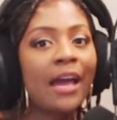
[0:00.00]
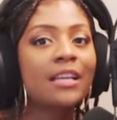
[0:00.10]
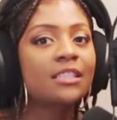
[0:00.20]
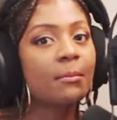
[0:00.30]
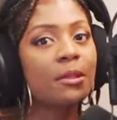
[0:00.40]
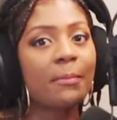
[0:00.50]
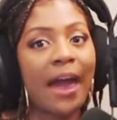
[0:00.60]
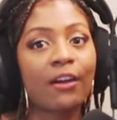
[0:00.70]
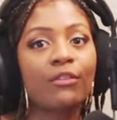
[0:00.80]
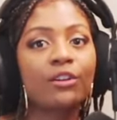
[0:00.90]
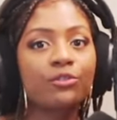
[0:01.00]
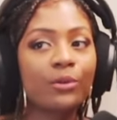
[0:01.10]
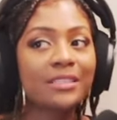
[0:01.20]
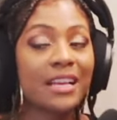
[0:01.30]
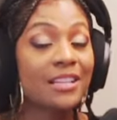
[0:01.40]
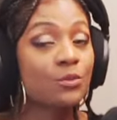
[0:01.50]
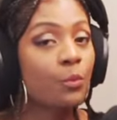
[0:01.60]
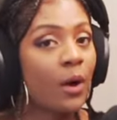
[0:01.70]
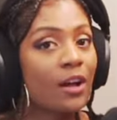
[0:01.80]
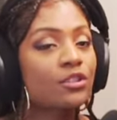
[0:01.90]
some of the background noise as
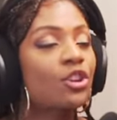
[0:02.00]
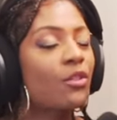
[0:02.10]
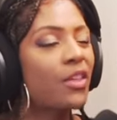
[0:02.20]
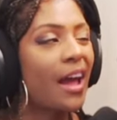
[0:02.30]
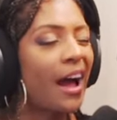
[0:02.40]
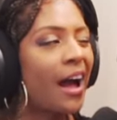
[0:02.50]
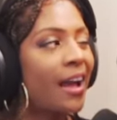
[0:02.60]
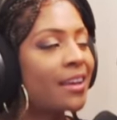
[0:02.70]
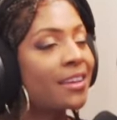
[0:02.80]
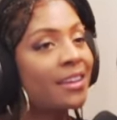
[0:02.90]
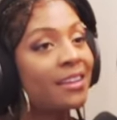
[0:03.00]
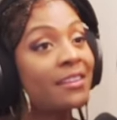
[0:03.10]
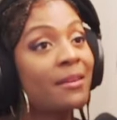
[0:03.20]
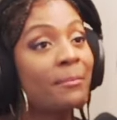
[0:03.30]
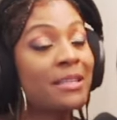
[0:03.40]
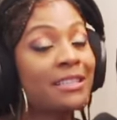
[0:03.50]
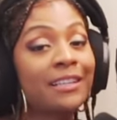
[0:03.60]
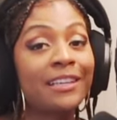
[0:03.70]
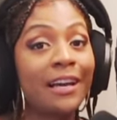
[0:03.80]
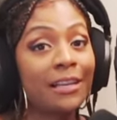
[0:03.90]
well so that I can
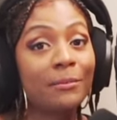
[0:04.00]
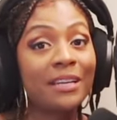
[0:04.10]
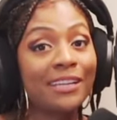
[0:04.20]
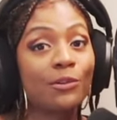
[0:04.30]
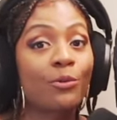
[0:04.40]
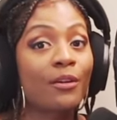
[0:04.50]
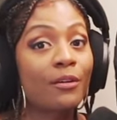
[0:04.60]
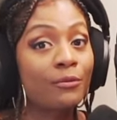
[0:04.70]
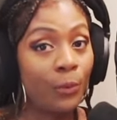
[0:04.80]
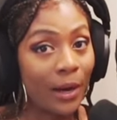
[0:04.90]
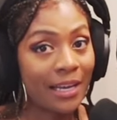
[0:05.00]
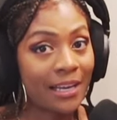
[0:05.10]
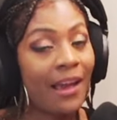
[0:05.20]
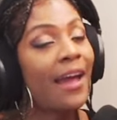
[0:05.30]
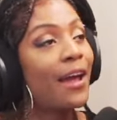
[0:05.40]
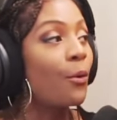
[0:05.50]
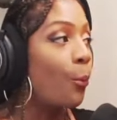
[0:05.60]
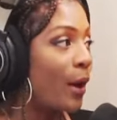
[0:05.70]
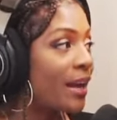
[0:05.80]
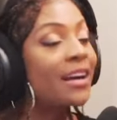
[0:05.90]
basically eliminate it or avoid it and
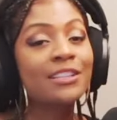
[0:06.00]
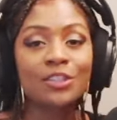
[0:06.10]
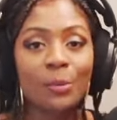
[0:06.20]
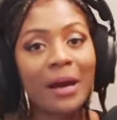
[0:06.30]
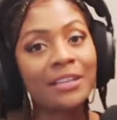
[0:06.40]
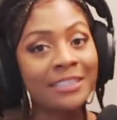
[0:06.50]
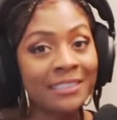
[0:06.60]
wait until my,